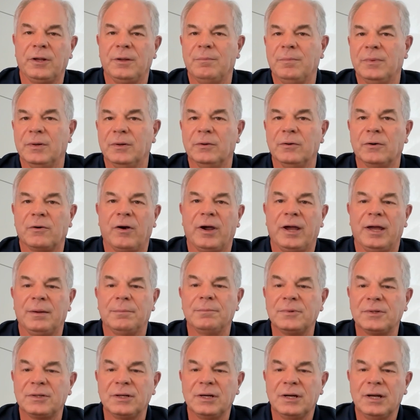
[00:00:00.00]

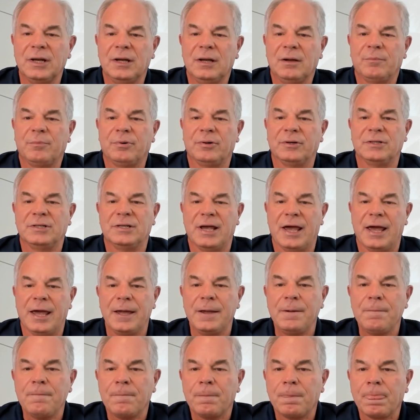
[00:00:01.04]
milligrams per
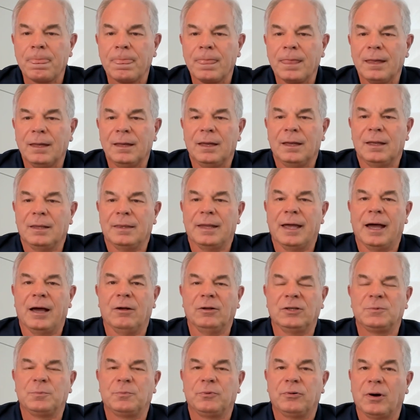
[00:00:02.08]
day.
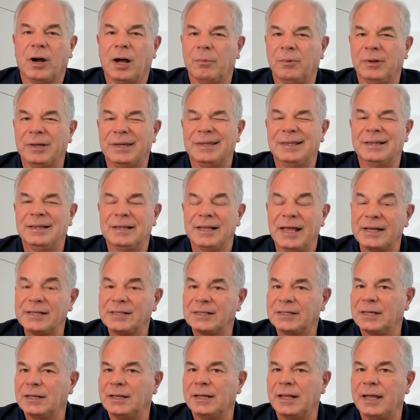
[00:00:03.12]
Now, it's probably
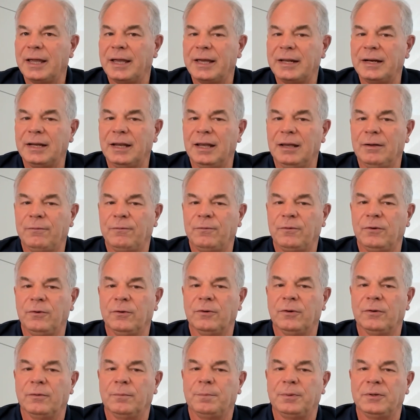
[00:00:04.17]
less than that if
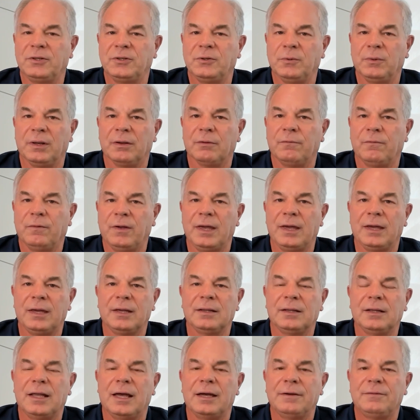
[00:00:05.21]
you're pursuing a
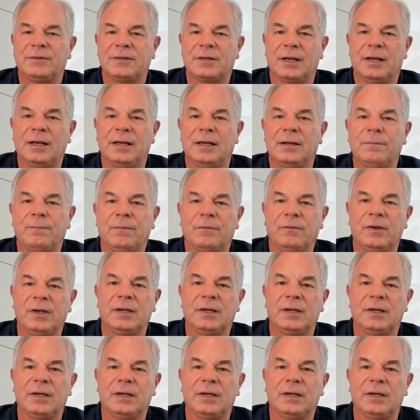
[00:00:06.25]
vegan lifestyle,